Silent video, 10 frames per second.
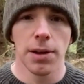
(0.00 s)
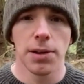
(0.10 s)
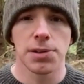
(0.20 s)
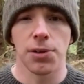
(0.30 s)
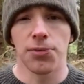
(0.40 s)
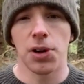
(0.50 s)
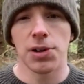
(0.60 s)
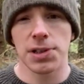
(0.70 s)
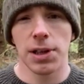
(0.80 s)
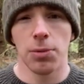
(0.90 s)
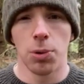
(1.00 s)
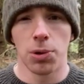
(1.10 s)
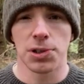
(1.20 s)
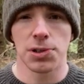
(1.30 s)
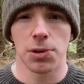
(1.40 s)
So firstly, your
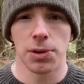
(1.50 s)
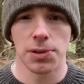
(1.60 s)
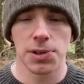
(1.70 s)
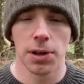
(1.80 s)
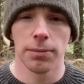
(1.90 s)
water source.